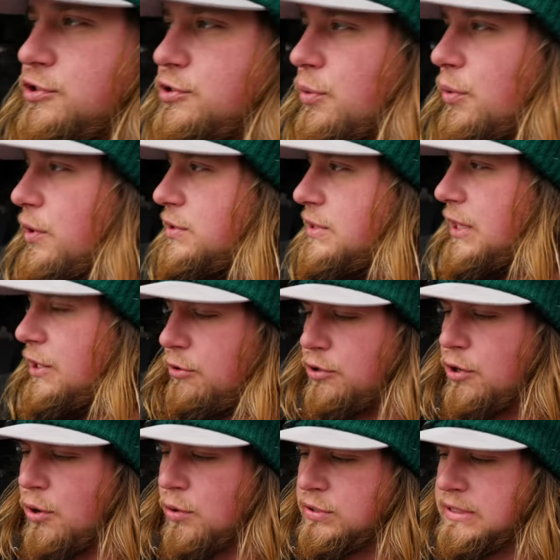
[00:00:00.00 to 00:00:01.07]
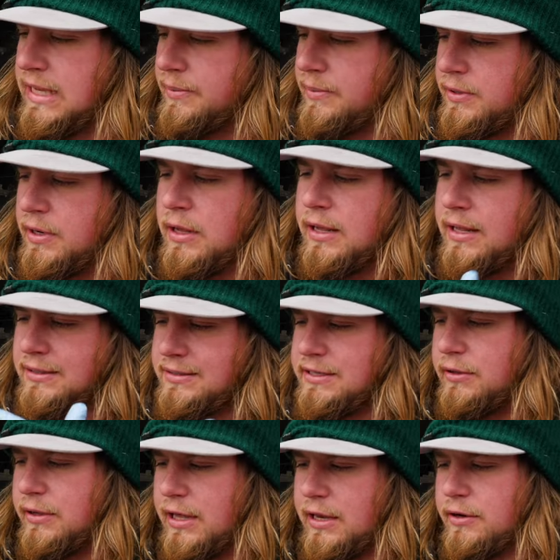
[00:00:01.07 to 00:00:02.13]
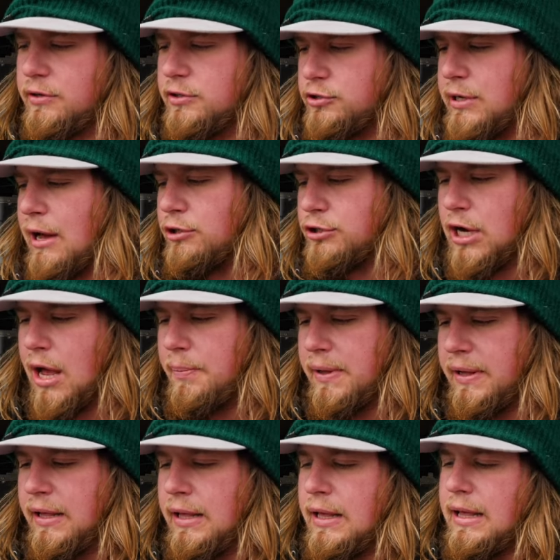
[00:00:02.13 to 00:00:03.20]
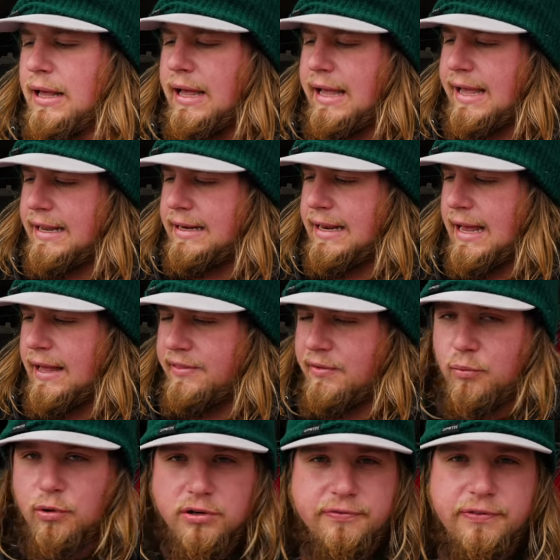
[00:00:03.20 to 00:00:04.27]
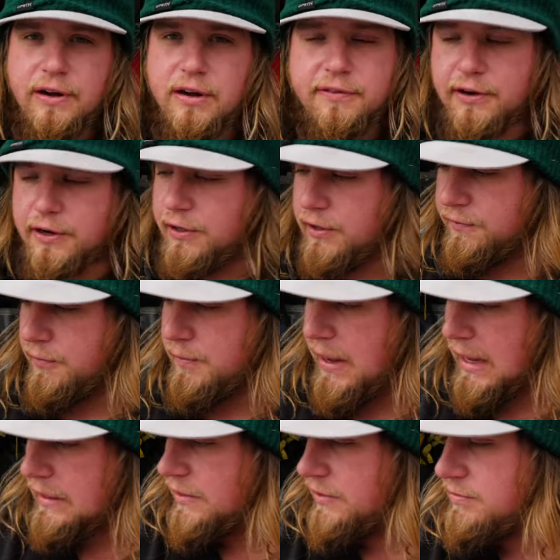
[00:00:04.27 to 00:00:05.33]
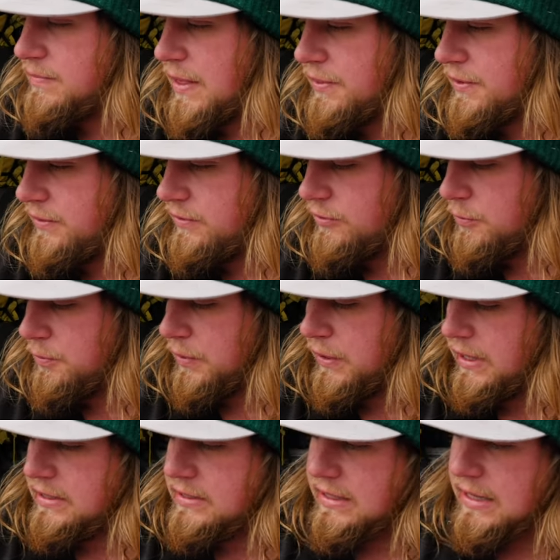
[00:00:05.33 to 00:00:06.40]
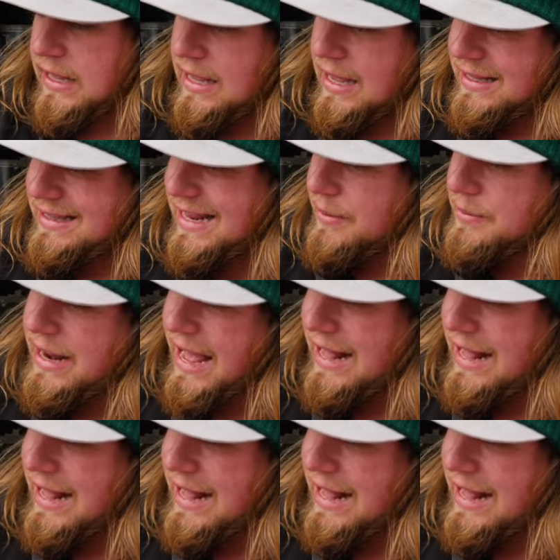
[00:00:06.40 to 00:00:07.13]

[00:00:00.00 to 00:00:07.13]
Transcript: stores that you go salmon and steelhead or trout shopping. And it works very, very good for making this method super easy. And then I'm gonna